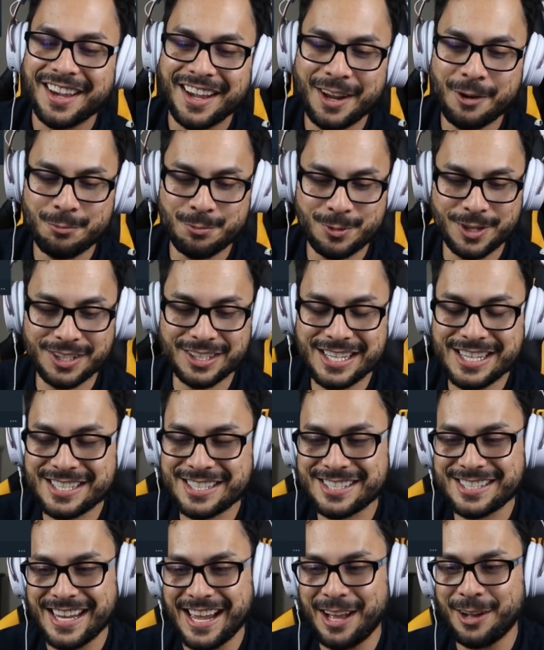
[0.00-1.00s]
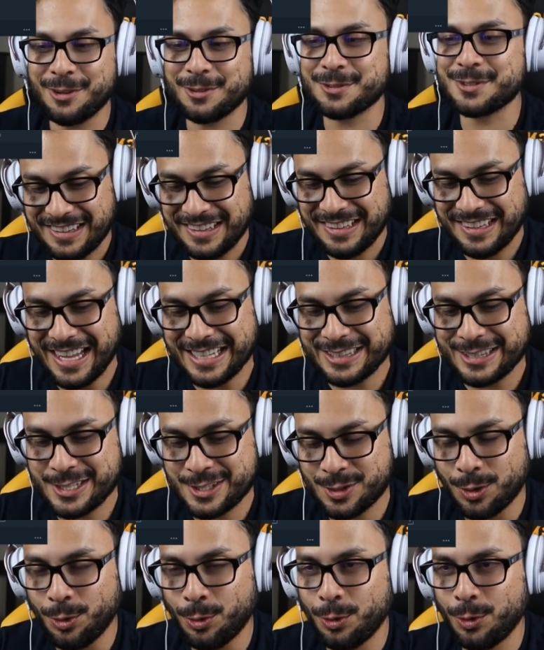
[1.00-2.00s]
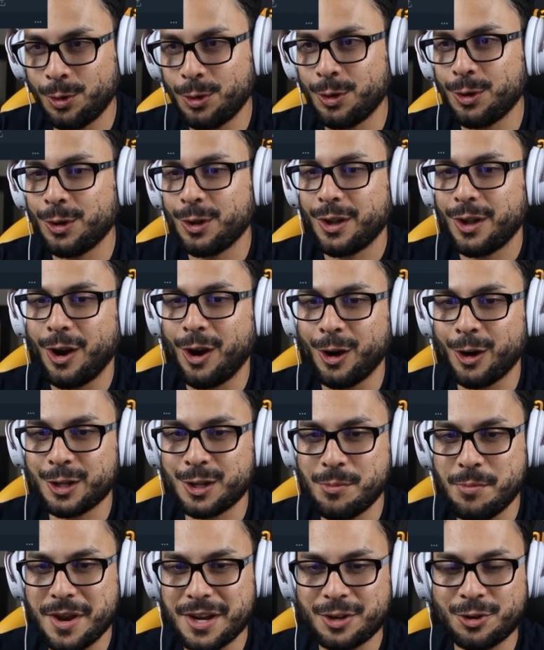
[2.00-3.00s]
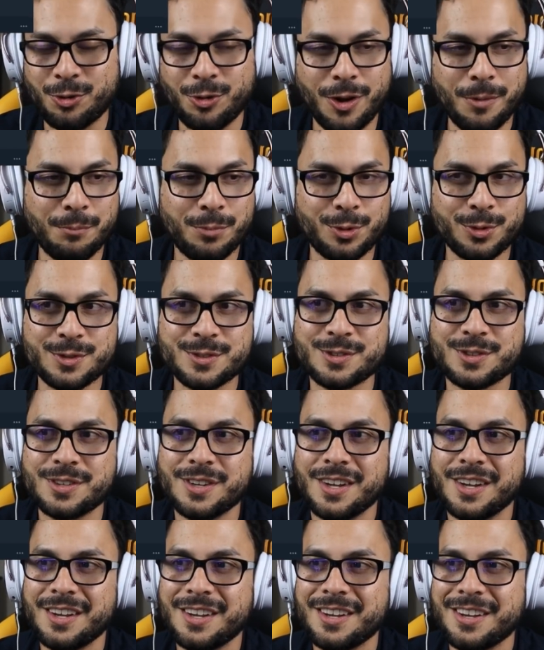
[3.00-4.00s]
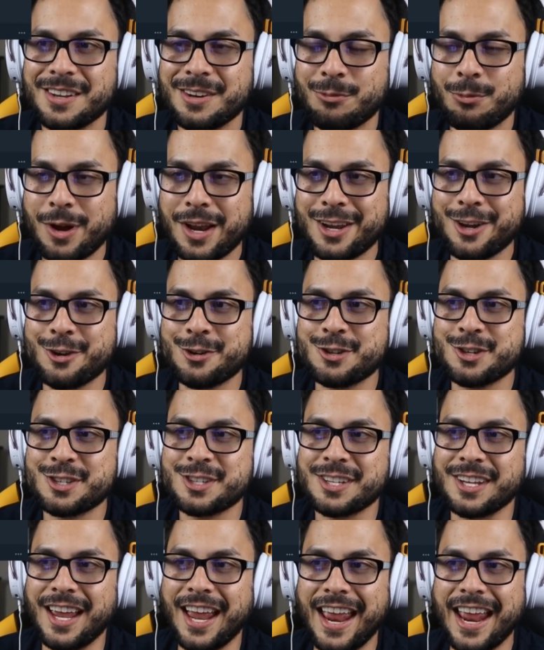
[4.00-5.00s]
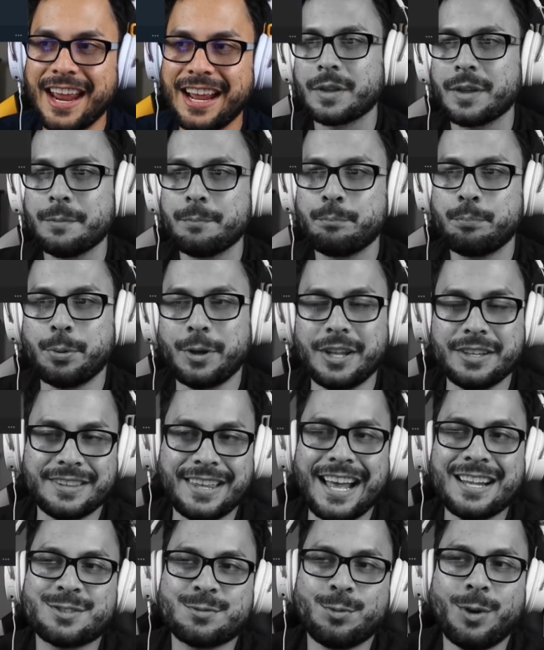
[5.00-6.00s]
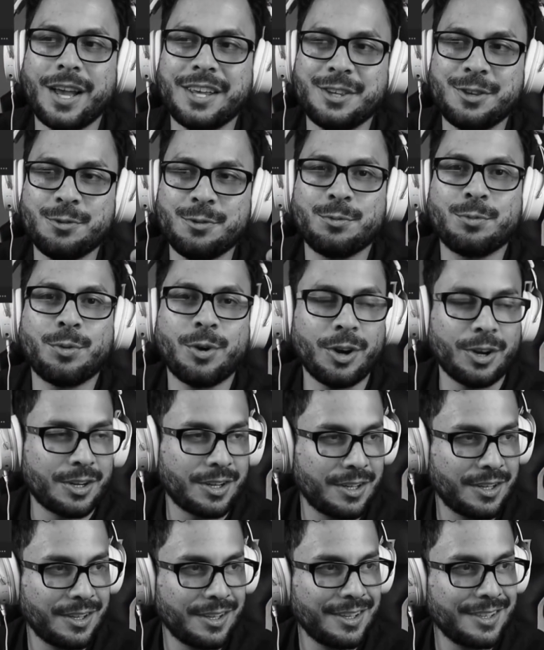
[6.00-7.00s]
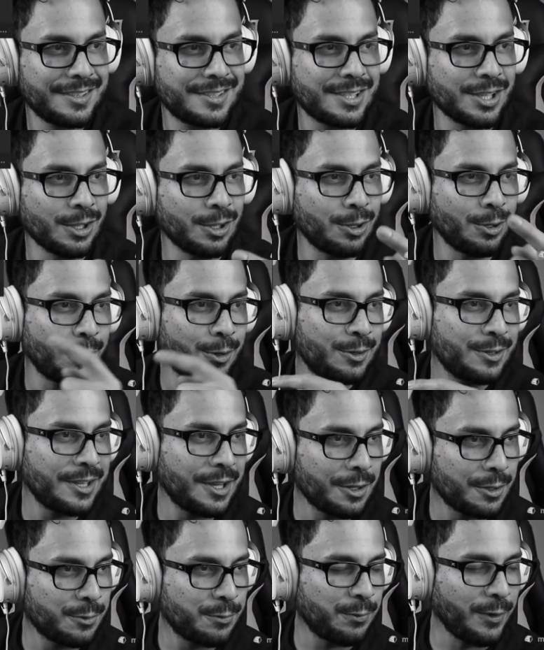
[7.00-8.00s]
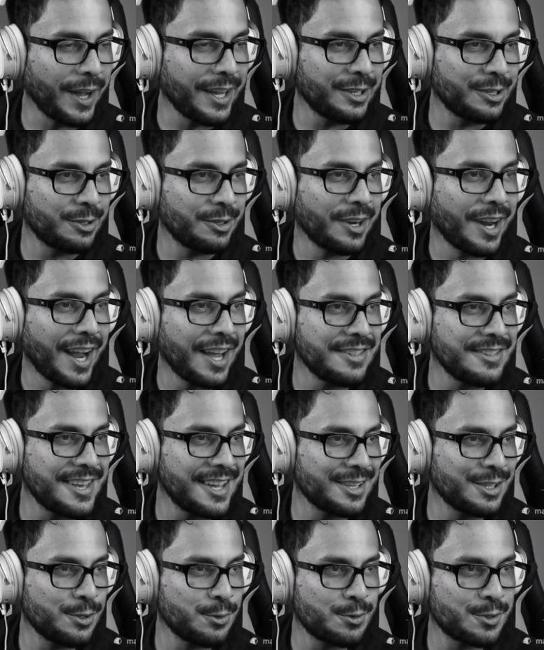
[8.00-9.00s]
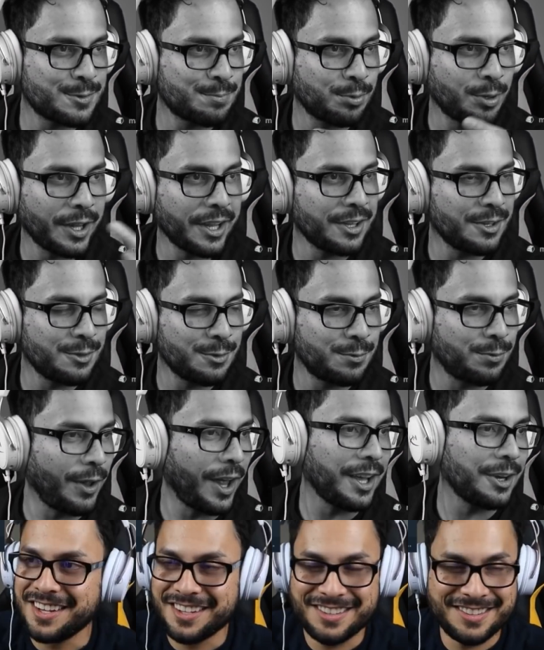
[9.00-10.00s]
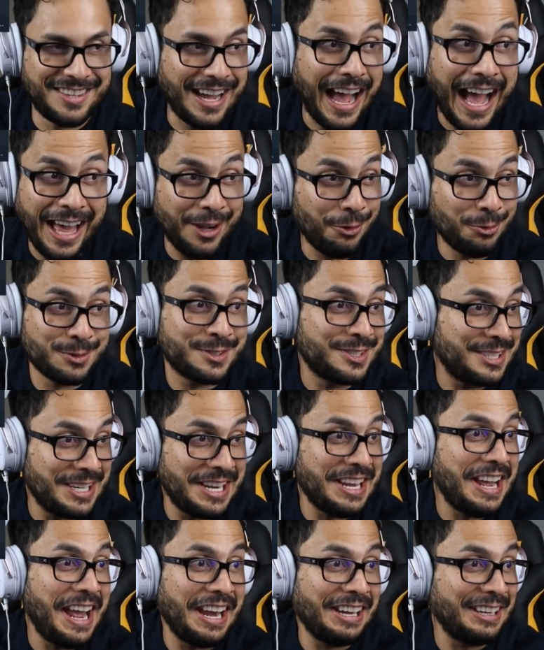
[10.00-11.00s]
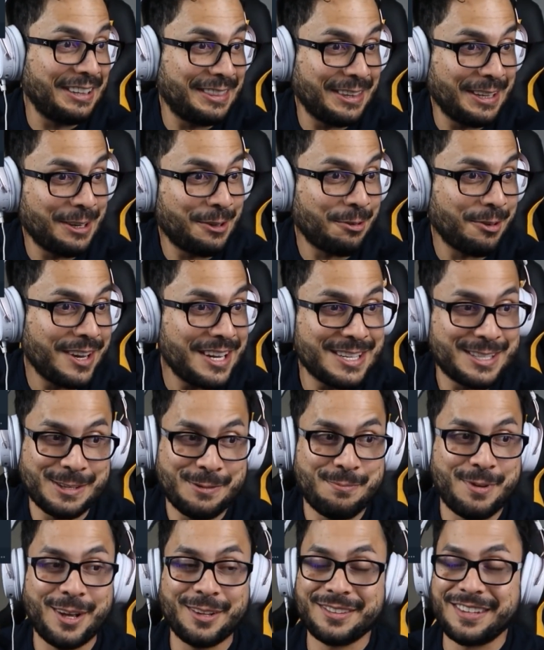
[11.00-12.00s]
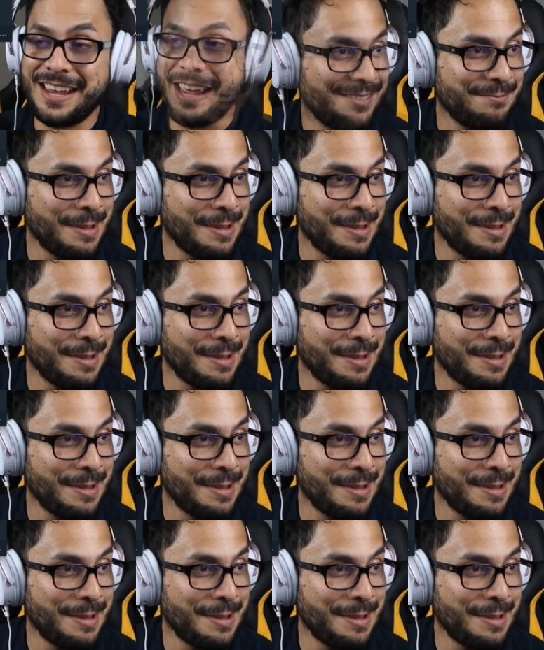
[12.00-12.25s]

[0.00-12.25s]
It really sounds like this whole argument crumbles when you're just like, but that's why you work to learn the other fighter and then you just play a new fighter. I don't see anything crazy about that.